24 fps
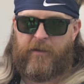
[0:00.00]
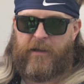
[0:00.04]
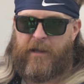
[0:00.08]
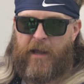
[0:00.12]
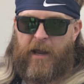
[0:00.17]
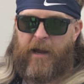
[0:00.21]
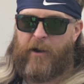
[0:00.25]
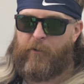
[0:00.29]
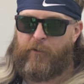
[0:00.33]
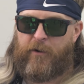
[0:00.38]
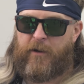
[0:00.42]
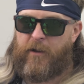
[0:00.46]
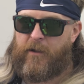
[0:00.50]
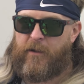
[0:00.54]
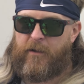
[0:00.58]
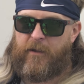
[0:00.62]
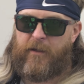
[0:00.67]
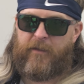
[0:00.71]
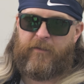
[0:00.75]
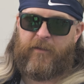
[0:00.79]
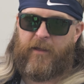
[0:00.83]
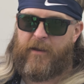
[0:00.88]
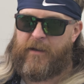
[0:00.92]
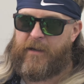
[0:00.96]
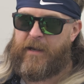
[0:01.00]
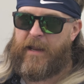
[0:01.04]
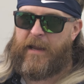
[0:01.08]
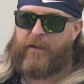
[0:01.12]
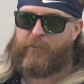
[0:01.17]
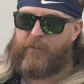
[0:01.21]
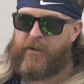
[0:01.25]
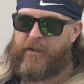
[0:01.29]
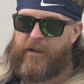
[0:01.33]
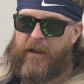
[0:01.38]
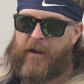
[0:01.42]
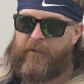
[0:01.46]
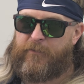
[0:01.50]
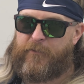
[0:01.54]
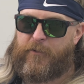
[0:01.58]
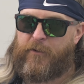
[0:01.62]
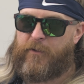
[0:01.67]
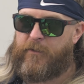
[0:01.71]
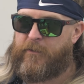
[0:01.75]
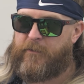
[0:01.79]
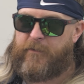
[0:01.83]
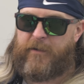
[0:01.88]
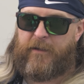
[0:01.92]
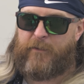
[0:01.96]
the area and then named it
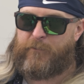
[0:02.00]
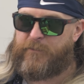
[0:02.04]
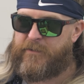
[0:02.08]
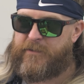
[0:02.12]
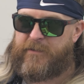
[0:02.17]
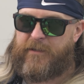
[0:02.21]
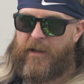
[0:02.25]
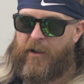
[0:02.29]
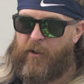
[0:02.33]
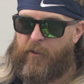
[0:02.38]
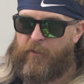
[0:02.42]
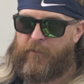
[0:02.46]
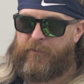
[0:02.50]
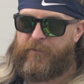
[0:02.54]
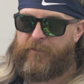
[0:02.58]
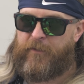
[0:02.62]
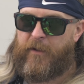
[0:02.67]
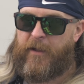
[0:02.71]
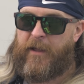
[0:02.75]
after himself?